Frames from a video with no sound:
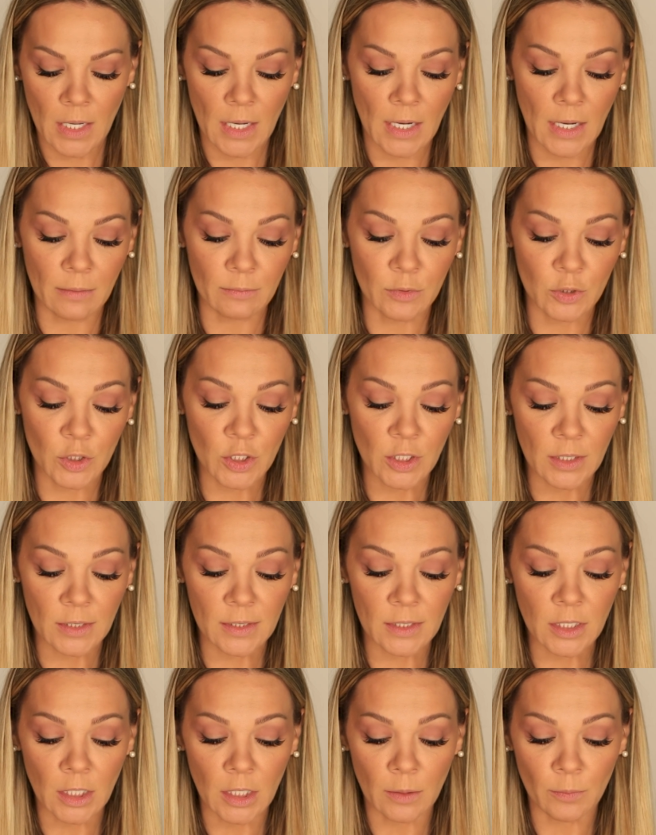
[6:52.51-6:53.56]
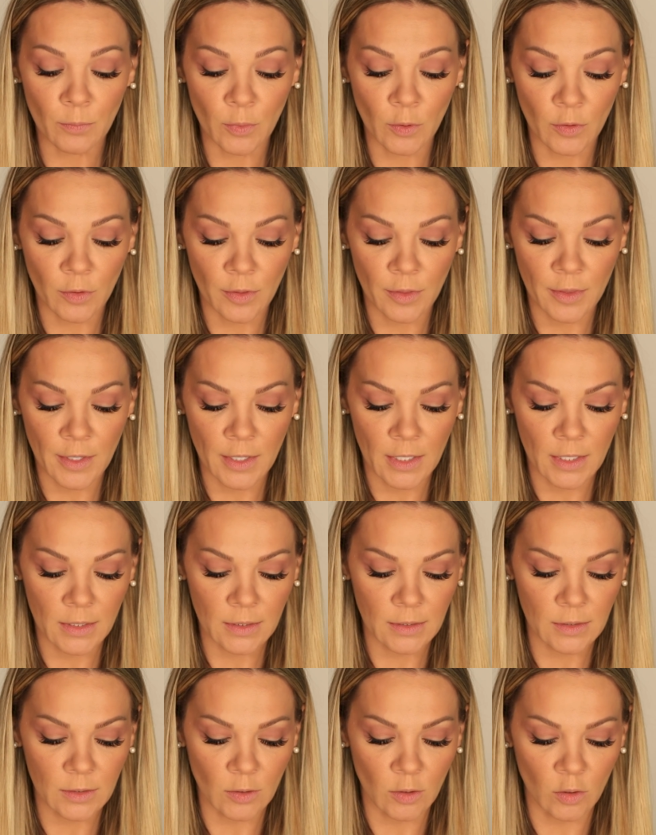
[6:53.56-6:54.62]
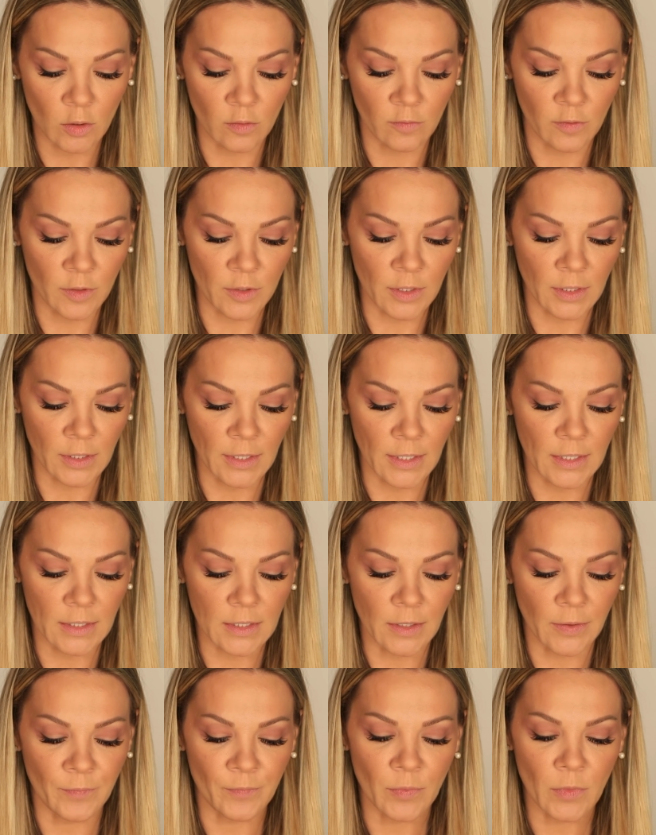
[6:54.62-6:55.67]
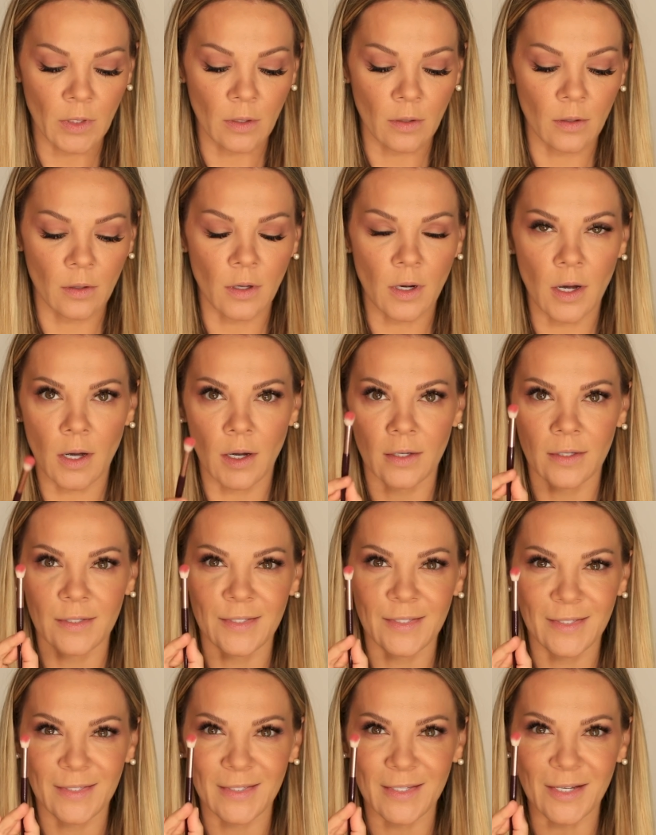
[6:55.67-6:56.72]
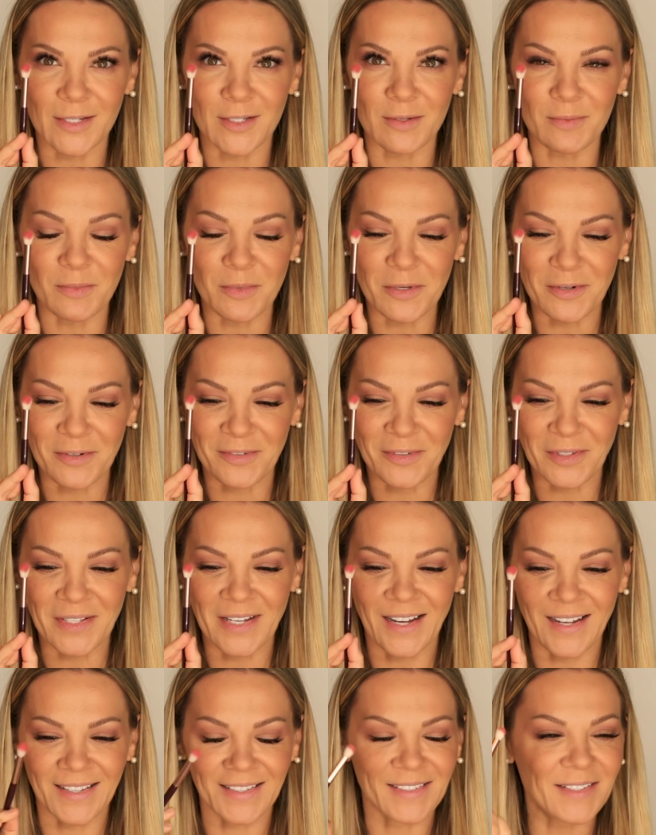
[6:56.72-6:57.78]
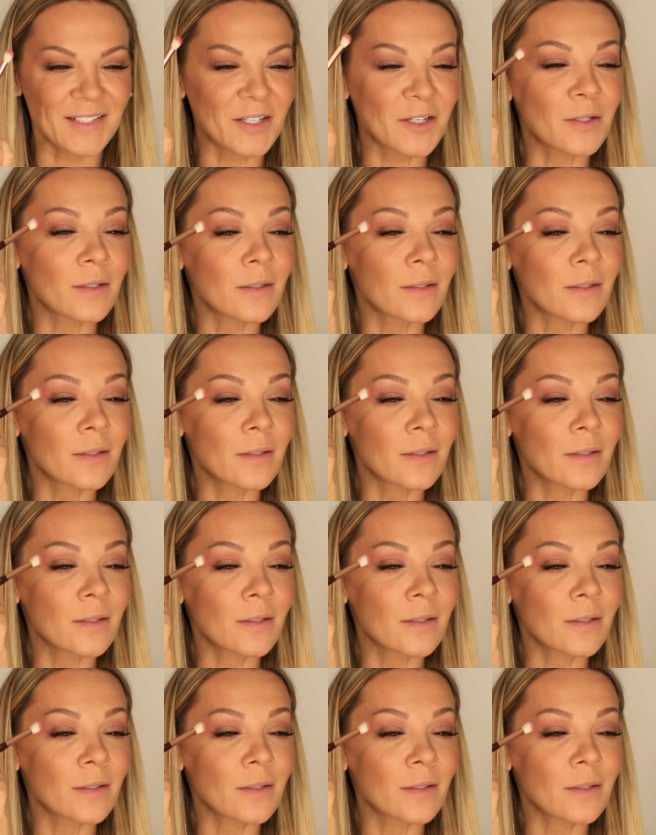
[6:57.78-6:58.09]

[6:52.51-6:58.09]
And I'm just gonna put this all over the lid. Such a beautiful color.